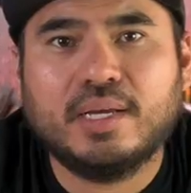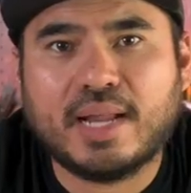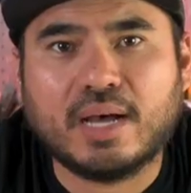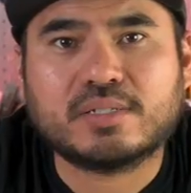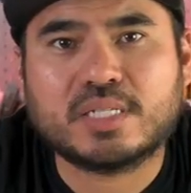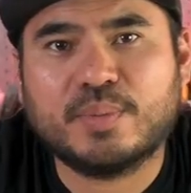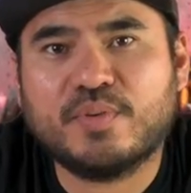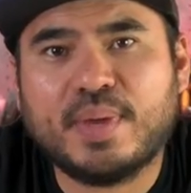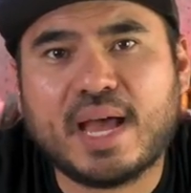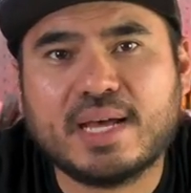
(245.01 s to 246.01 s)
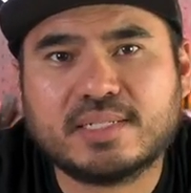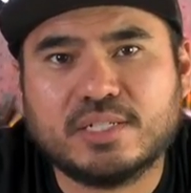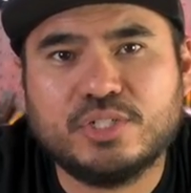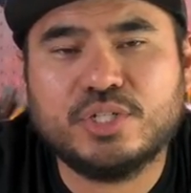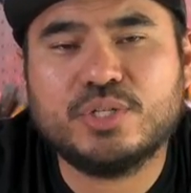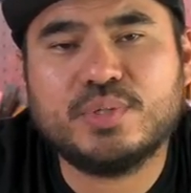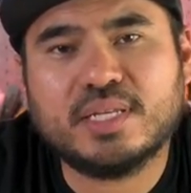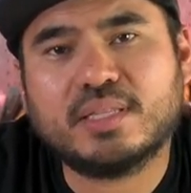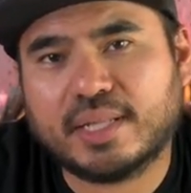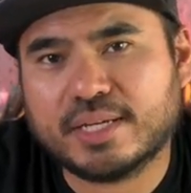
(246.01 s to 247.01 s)
Now, some of you may ask, do you
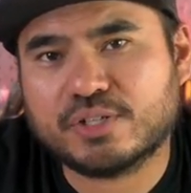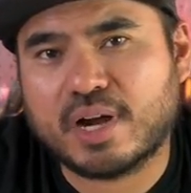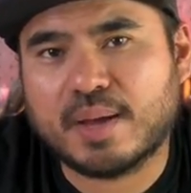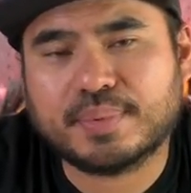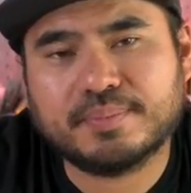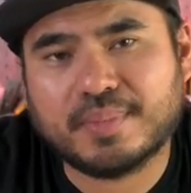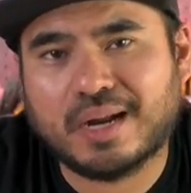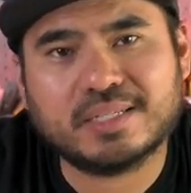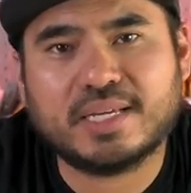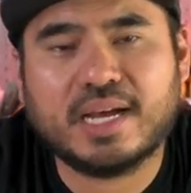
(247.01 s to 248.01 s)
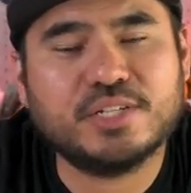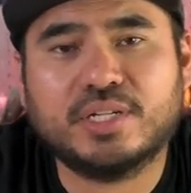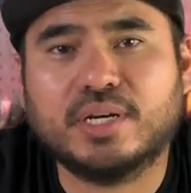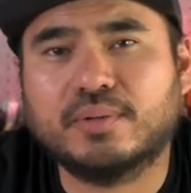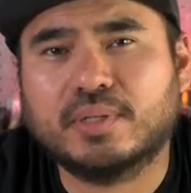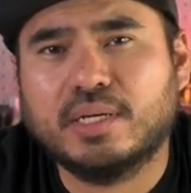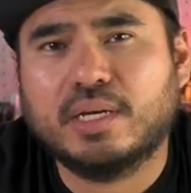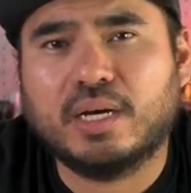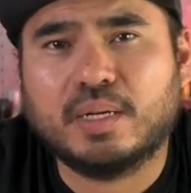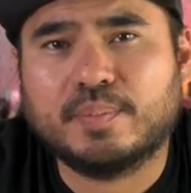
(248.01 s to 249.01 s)
need the leg strap? Honestly, guys, you don't,
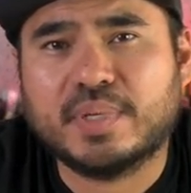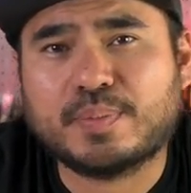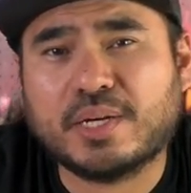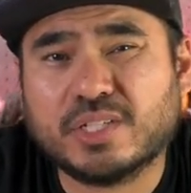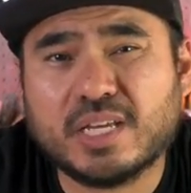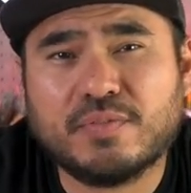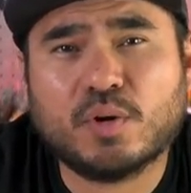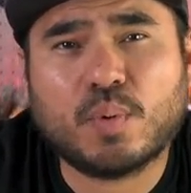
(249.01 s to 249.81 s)
especially if you're